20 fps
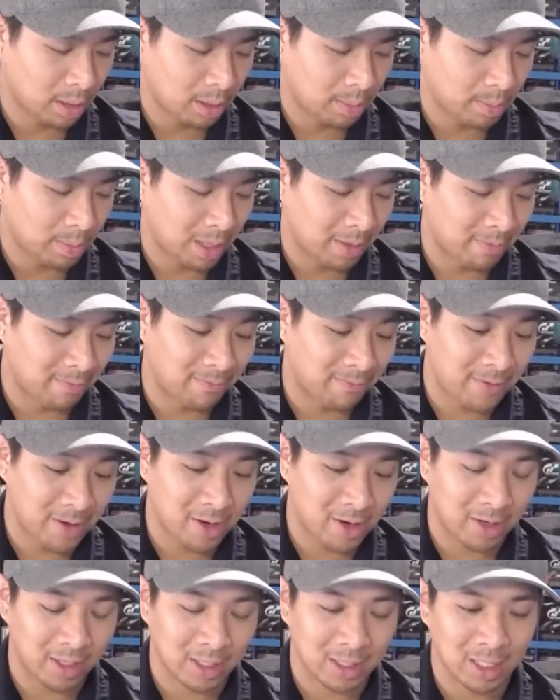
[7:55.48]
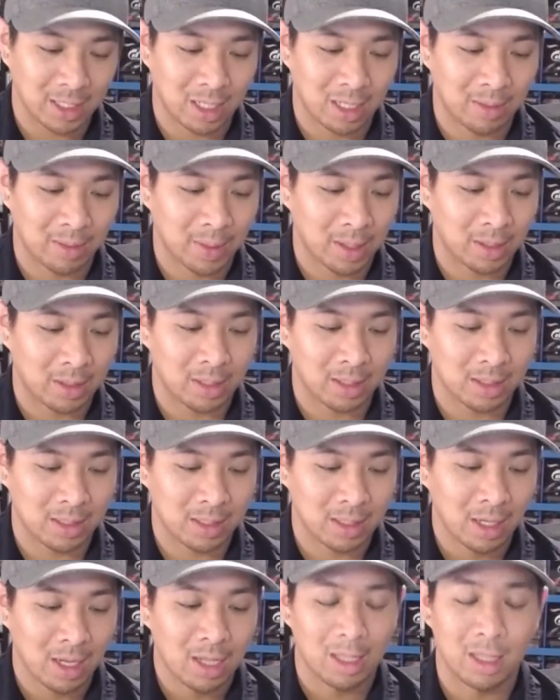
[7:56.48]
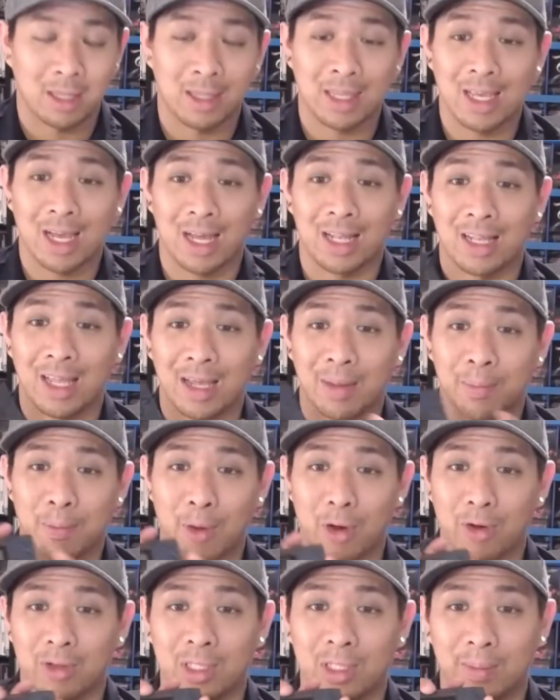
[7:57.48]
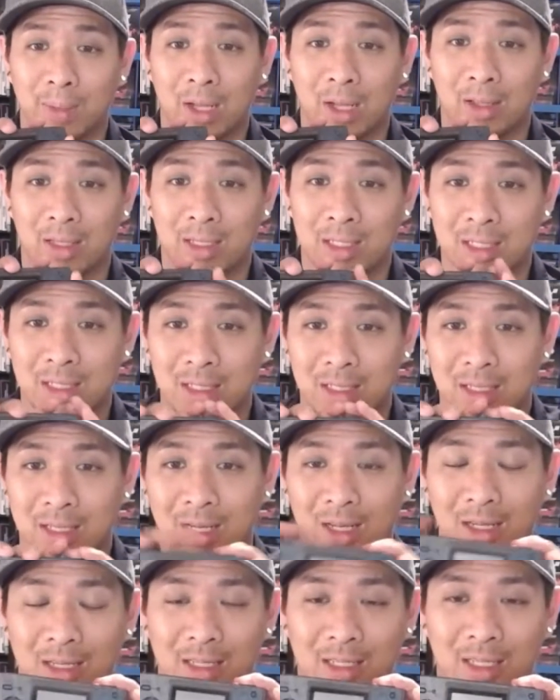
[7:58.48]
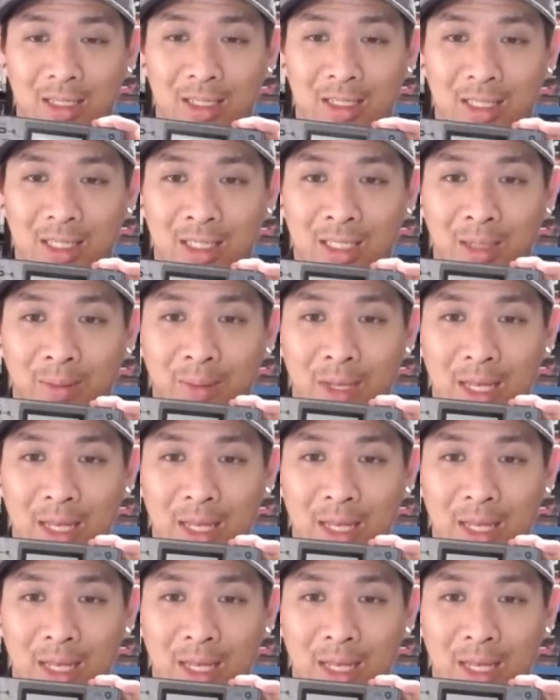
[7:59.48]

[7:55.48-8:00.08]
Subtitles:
I'm very excited about this. The thing I like most about this system